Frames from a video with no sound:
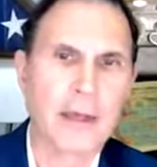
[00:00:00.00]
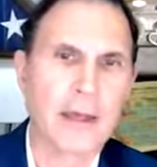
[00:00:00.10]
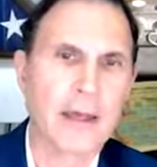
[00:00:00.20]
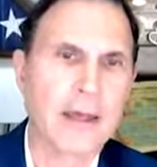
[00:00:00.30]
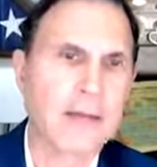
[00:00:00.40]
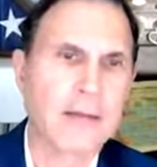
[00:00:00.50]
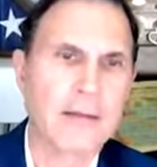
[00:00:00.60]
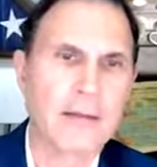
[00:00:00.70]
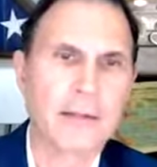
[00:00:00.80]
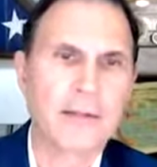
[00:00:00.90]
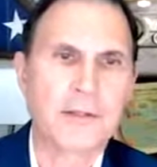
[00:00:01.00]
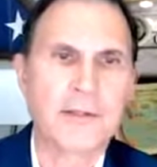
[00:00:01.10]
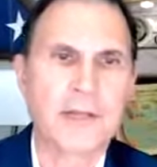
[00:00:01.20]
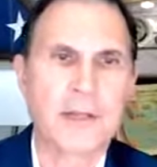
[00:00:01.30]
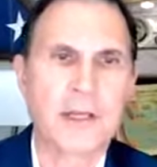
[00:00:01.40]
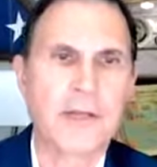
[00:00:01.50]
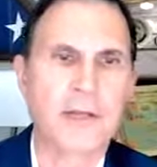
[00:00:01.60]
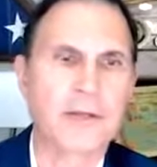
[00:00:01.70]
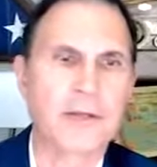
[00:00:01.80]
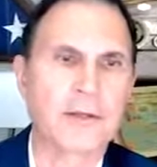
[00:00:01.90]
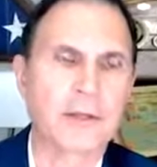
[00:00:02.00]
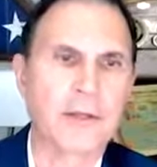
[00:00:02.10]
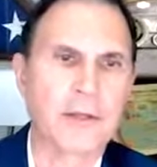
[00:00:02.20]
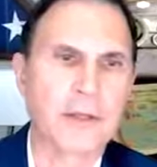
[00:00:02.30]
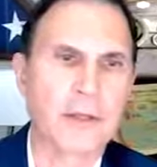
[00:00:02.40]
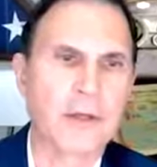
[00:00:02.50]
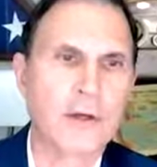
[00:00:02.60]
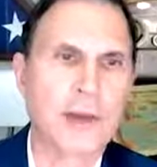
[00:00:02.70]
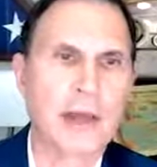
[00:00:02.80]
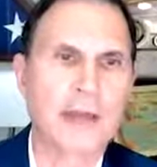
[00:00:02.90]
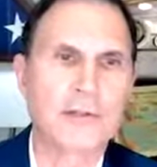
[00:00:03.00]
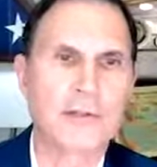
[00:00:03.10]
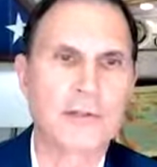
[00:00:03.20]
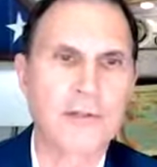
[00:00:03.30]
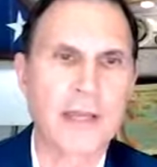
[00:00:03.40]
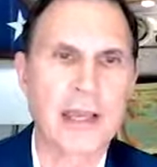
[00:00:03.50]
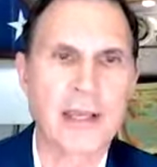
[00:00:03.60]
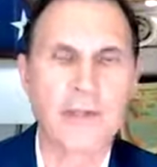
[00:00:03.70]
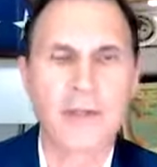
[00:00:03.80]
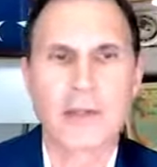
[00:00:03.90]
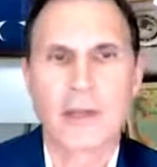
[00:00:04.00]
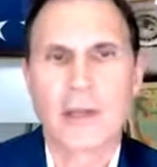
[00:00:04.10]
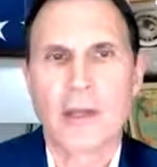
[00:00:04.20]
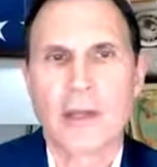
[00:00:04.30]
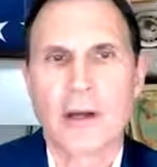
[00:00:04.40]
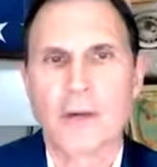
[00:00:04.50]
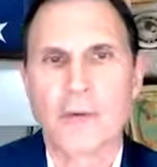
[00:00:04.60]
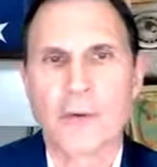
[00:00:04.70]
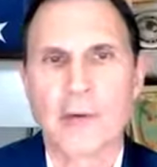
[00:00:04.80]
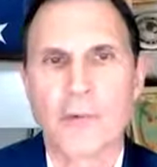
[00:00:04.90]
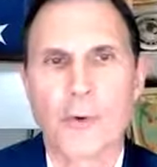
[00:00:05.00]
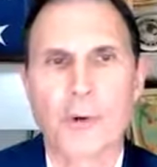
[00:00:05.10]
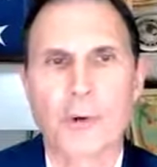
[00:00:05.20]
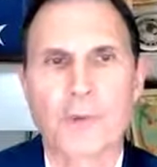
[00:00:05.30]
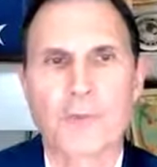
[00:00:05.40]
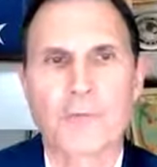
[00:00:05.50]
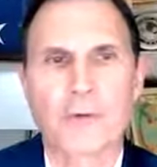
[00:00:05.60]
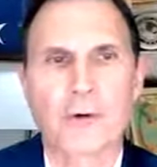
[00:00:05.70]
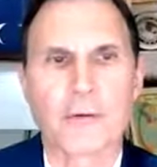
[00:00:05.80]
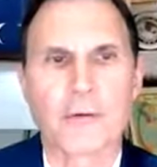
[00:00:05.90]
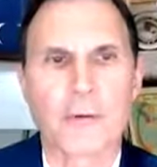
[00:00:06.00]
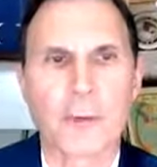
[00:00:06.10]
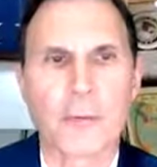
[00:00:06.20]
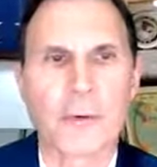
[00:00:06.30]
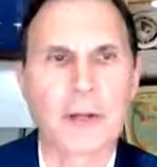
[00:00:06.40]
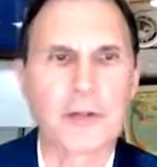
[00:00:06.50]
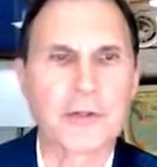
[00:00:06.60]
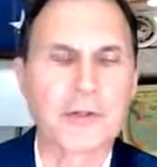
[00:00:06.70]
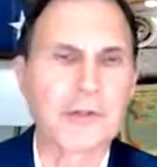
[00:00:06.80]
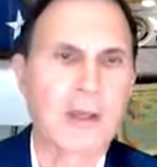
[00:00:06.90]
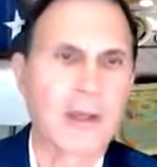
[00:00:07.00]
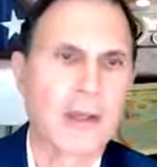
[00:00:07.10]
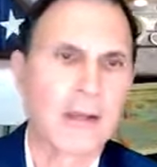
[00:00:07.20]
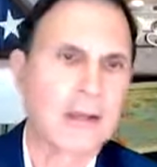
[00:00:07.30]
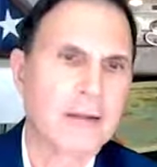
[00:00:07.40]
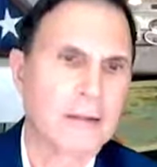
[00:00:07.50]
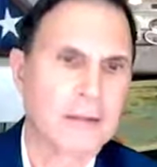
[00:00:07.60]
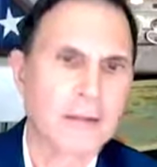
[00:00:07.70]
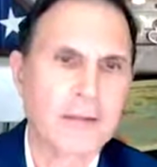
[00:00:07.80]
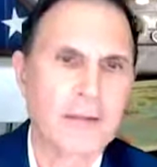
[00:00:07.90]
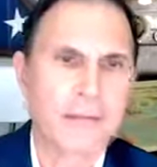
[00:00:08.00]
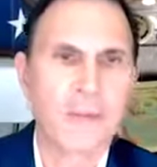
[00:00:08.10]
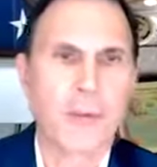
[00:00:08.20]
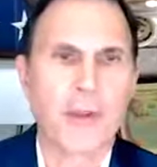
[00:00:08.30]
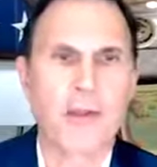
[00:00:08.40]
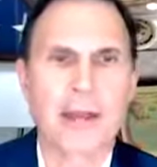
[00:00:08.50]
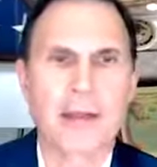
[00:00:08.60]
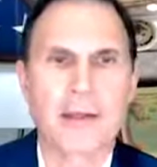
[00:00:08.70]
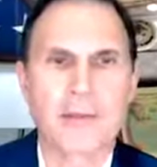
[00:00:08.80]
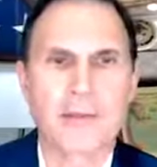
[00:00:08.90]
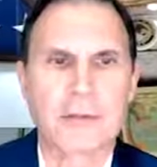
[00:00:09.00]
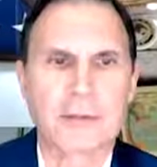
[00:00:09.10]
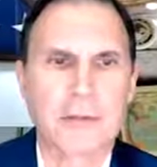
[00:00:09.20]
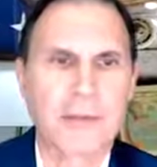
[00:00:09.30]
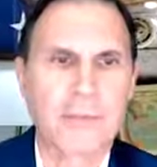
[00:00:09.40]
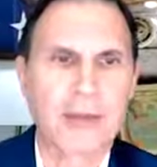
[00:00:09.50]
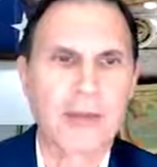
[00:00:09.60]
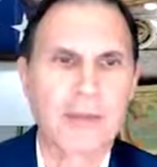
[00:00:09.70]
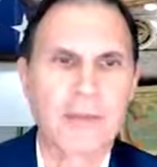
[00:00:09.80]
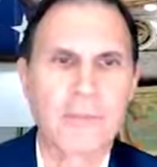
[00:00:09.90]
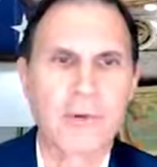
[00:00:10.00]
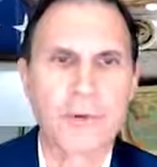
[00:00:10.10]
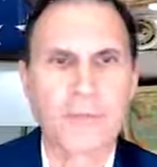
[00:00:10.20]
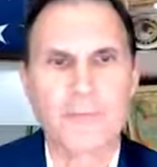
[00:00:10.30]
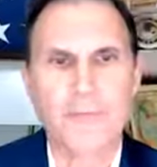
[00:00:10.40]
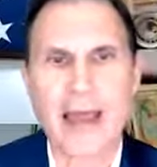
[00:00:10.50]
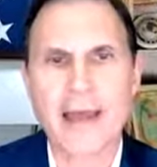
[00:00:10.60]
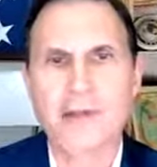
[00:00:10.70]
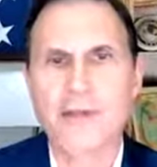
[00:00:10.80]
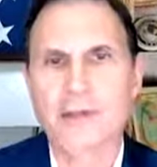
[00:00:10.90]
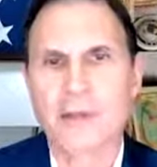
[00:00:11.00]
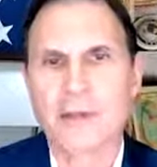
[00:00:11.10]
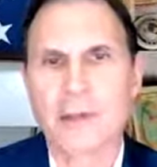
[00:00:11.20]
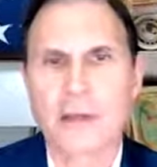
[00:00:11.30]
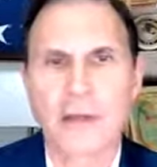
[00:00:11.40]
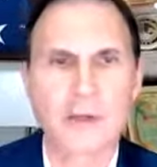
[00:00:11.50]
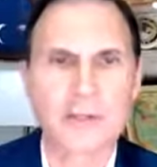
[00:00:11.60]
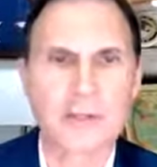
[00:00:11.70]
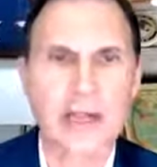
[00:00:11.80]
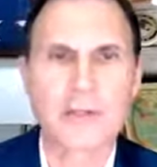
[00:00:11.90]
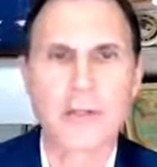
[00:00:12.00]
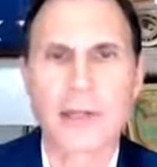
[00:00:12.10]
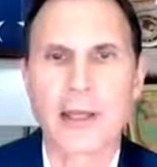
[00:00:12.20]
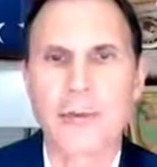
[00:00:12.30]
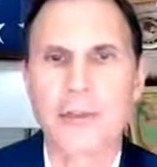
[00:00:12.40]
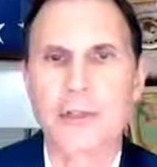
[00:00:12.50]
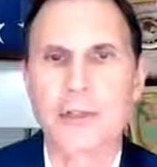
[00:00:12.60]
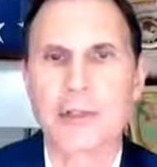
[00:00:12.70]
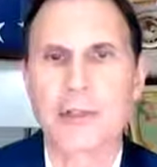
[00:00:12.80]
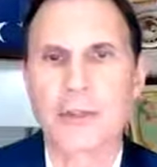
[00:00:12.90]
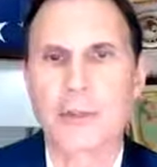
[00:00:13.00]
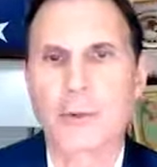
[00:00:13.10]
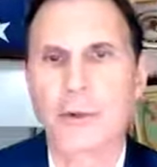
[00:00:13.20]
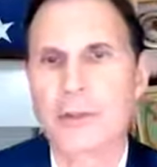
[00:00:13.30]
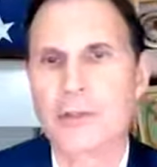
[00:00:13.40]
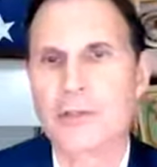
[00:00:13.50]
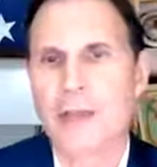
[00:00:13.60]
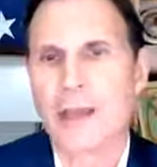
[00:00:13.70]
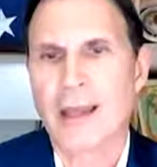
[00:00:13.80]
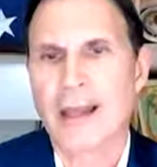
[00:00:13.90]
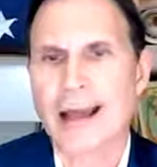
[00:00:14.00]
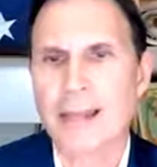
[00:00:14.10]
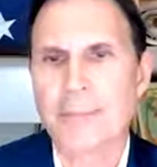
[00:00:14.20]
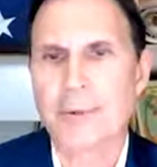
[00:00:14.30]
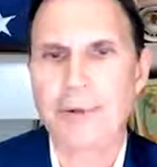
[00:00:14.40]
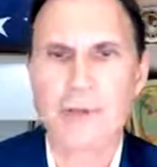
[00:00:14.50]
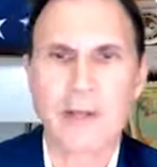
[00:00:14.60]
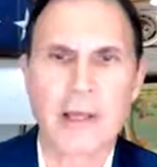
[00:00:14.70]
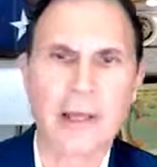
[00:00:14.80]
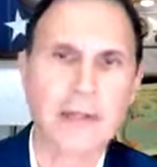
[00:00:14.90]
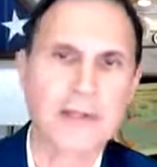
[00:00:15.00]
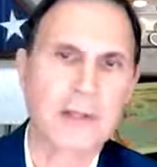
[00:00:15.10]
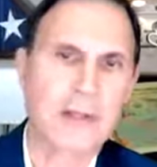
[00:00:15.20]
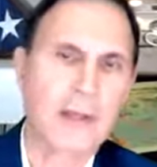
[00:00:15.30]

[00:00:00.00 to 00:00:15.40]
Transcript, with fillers: Uh, this, these are key things. The, the UX, the CX are really important for, for corporations. To boil it down, it's make it simple, fast, uh, use natural language uh, queries, highly personalized,